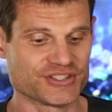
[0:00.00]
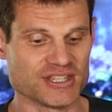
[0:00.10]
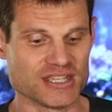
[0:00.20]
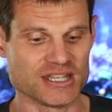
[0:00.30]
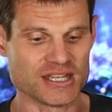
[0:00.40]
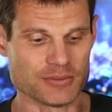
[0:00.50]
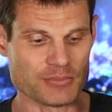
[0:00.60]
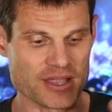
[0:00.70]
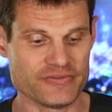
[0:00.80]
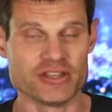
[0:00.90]
seen
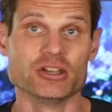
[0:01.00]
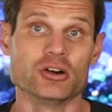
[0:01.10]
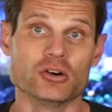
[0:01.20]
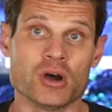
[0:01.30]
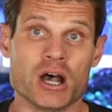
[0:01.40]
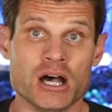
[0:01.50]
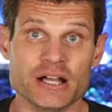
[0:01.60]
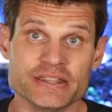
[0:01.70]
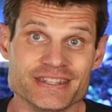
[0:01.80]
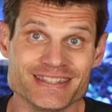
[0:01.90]
my video
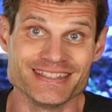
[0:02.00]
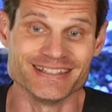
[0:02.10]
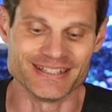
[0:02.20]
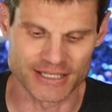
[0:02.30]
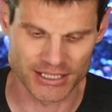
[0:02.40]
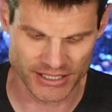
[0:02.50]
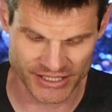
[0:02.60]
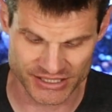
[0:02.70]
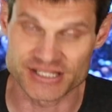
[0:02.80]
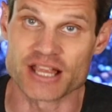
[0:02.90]
on the
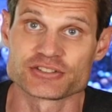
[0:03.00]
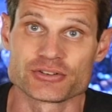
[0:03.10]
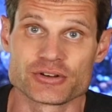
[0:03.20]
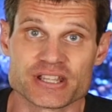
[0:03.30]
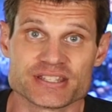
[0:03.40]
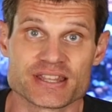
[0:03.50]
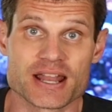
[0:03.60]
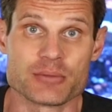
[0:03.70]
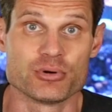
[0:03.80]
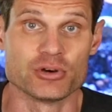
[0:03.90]
accessories that
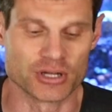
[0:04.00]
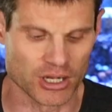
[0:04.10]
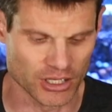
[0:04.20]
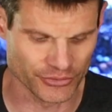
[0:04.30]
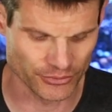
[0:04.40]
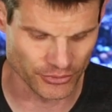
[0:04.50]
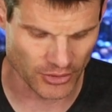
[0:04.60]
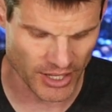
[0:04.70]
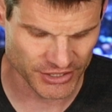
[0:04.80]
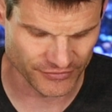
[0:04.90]
I put on the
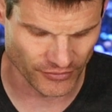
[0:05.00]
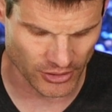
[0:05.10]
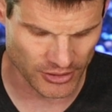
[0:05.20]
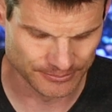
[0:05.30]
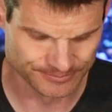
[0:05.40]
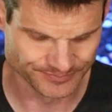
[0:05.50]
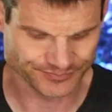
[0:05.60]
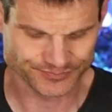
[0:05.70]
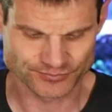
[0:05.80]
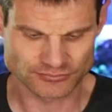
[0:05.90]
Ruger SFAR.
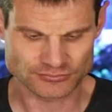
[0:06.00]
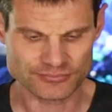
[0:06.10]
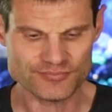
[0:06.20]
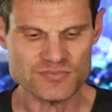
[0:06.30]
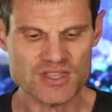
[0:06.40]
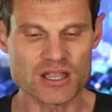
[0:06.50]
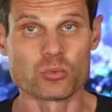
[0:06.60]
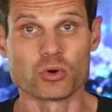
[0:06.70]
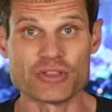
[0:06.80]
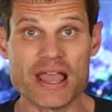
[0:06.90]

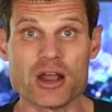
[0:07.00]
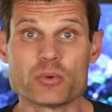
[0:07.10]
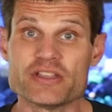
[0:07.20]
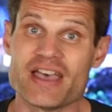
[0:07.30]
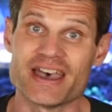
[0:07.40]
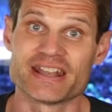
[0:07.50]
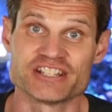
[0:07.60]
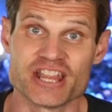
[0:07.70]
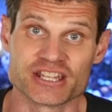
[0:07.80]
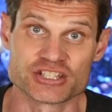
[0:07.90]
Well, now we've had a
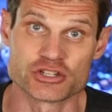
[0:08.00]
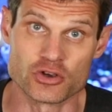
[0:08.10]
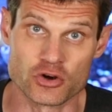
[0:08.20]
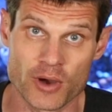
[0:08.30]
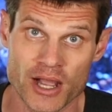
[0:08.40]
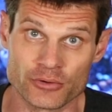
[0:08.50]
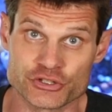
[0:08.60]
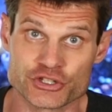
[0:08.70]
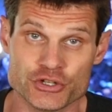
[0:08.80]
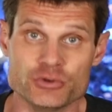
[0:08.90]
chance to go out
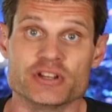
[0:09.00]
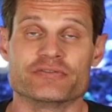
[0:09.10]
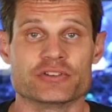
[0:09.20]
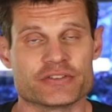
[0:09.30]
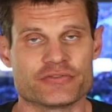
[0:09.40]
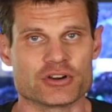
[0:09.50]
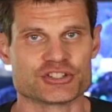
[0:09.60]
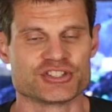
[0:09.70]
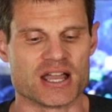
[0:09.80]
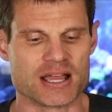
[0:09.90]
and shoot it for the
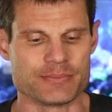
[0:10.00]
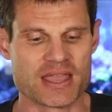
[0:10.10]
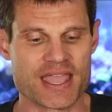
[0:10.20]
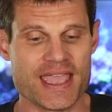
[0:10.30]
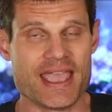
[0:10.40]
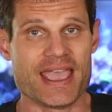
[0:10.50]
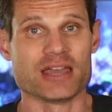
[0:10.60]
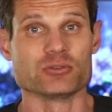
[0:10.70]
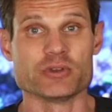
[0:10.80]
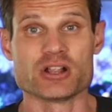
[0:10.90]
first time,
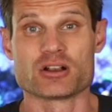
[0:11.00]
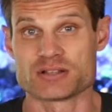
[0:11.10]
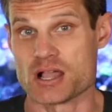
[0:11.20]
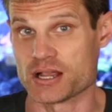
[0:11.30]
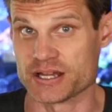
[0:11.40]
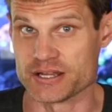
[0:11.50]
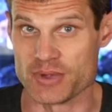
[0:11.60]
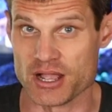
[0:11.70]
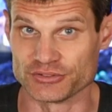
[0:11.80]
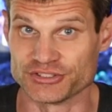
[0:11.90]
and we are talking
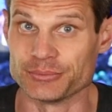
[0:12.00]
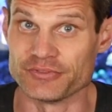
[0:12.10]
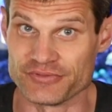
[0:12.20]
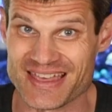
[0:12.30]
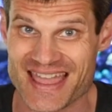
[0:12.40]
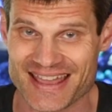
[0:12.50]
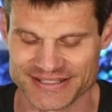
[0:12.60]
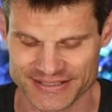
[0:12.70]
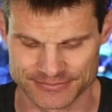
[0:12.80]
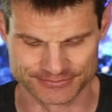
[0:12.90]
about some of that.